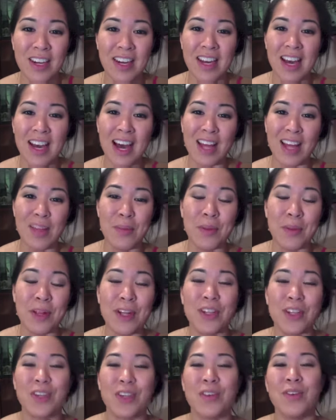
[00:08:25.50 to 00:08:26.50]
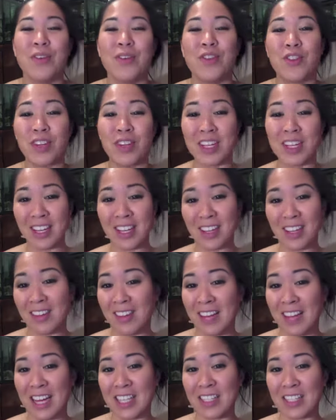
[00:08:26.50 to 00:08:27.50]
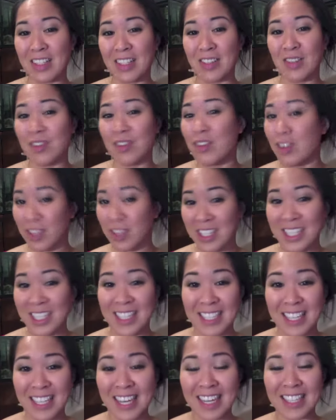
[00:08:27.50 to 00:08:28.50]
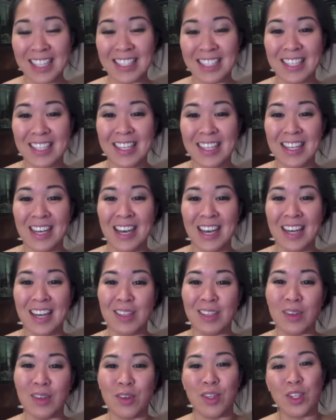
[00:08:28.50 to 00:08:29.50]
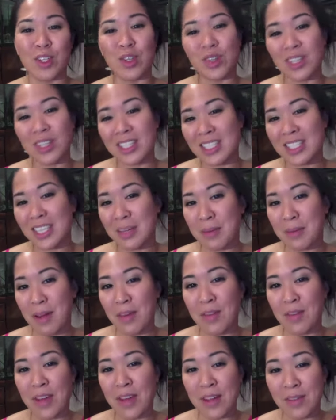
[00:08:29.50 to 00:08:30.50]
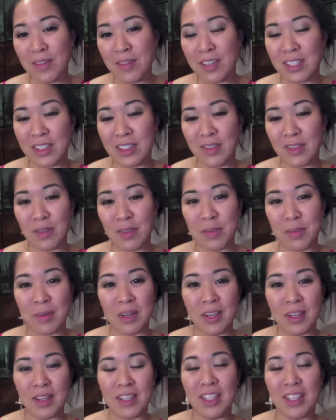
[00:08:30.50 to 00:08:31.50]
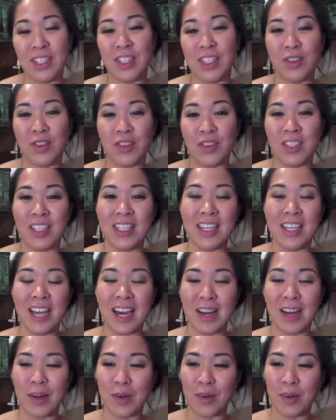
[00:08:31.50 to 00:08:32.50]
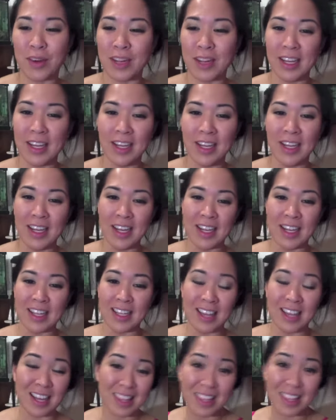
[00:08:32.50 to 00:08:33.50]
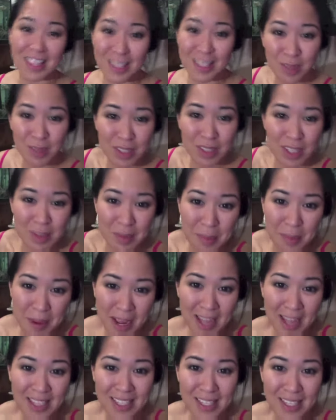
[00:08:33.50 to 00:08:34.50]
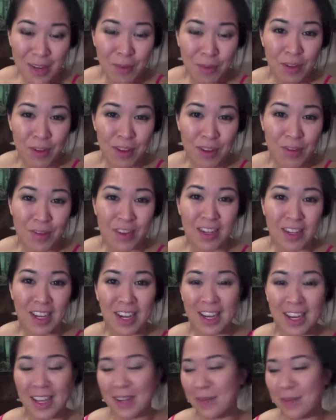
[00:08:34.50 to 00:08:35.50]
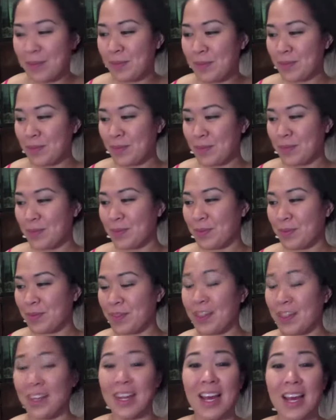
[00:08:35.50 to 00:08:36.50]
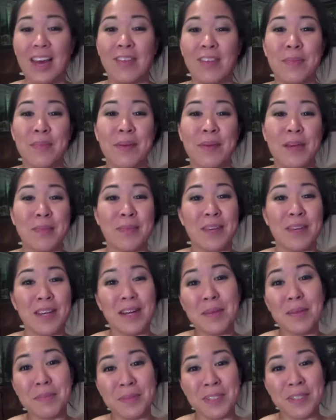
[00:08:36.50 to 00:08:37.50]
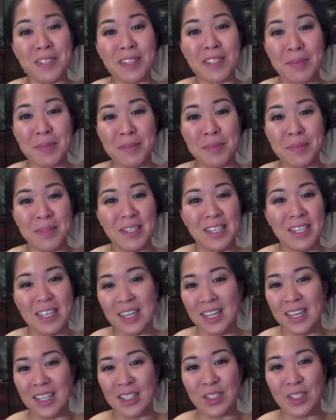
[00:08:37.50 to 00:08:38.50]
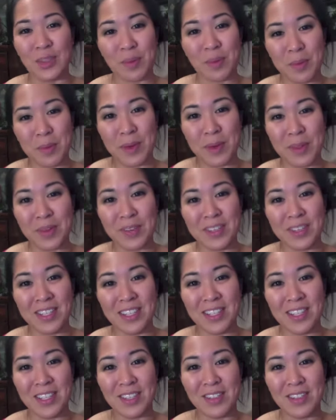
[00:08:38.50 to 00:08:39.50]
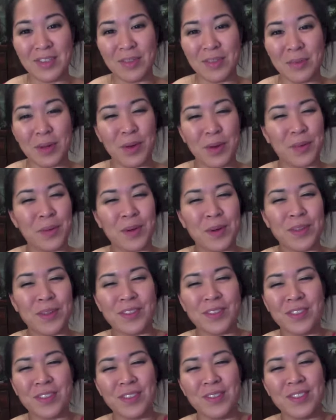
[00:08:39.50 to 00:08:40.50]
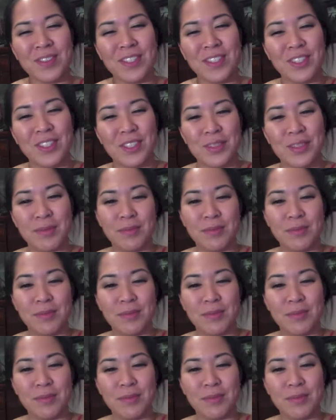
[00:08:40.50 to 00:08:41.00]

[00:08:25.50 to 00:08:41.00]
had the pleasure of drinking the last 13 days and sort of shortlisting my favorites from each different tea category, I think this one's going to be my hands down favorite. I'm going to have to pick me up some Stormy Weather tea for my own personal usage.